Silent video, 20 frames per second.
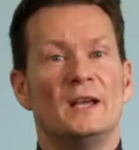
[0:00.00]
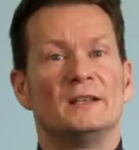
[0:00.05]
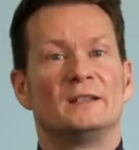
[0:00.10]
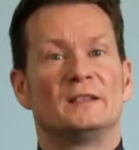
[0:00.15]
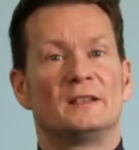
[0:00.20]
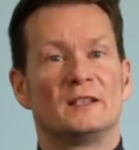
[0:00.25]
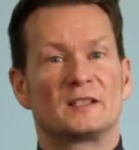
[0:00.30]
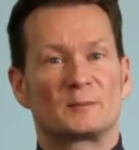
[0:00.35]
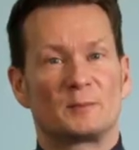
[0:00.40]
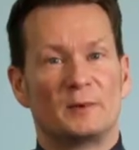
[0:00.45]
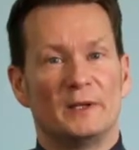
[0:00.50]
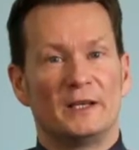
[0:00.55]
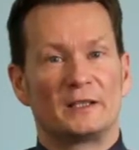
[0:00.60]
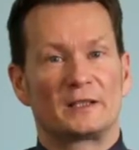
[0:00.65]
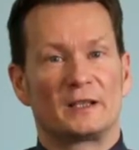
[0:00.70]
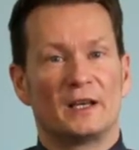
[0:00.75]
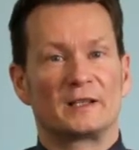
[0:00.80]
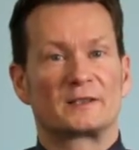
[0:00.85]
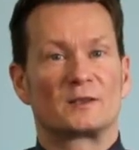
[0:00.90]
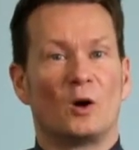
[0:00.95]
The display
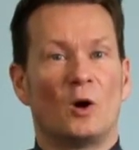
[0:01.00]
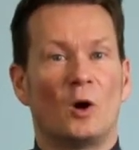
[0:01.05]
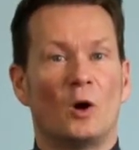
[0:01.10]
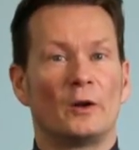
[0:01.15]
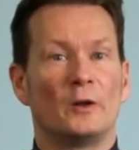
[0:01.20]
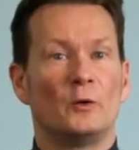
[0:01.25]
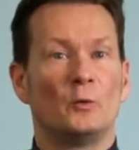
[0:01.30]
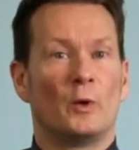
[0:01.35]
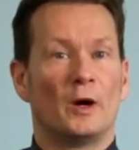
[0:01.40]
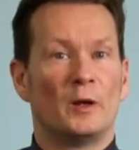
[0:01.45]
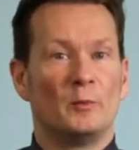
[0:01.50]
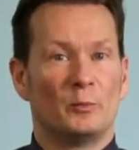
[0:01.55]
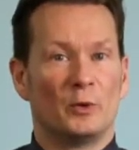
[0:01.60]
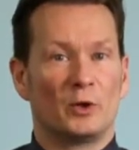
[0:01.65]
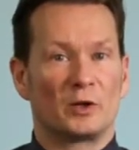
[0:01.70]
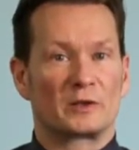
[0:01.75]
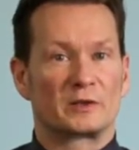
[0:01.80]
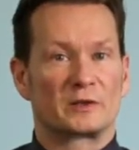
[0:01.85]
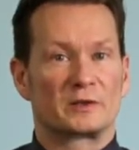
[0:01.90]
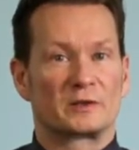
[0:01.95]
has all in one
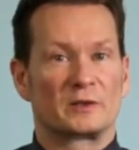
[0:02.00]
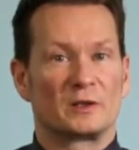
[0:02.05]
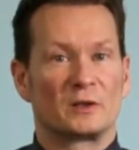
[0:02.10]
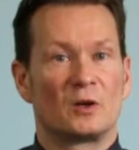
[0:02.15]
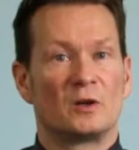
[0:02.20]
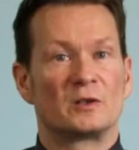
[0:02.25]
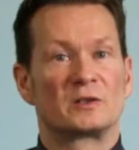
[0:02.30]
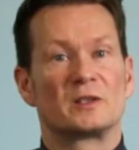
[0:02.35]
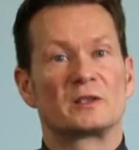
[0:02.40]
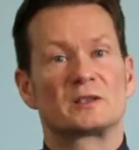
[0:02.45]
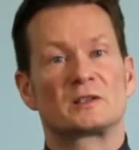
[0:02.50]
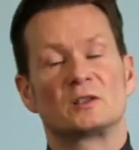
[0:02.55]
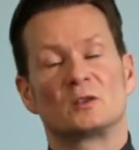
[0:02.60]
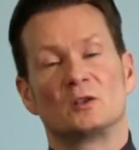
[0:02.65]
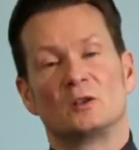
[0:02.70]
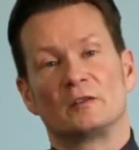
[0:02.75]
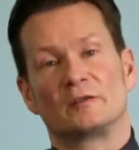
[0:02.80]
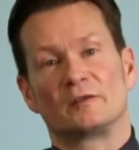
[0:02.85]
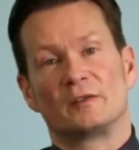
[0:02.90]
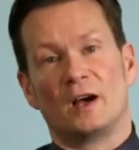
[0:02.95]
box, consisting
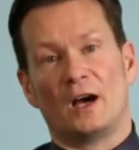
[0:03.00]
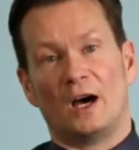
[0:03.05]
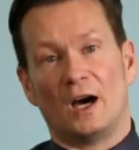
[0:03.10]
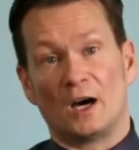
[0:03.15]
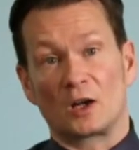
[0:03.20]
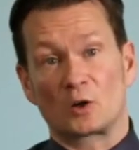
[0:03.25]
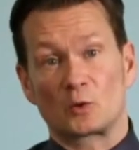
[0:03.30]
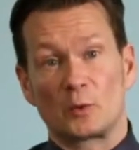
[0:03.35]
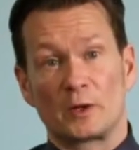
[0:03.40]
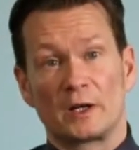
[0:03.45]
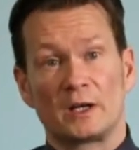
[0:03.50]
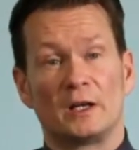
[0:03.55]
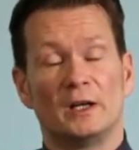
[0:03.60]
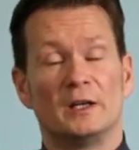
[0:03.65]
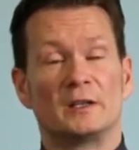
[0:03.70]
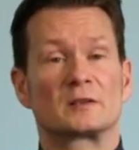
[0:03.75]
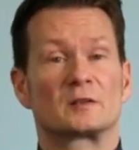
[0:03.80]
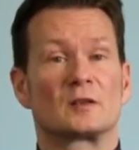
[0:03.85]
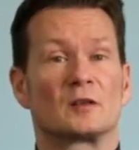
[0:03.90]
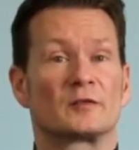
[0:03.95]
of hardware
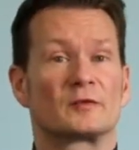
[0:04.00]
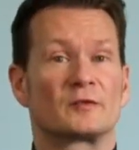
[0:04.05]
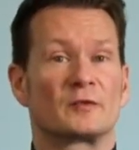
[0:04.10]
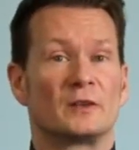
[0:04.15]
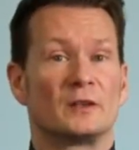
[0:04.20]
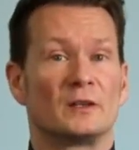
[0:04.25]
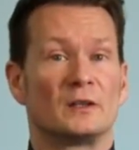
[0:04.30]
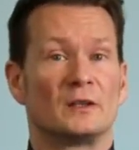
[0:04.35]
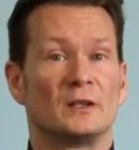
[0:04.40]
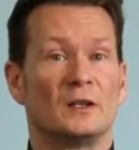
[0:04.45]
and software,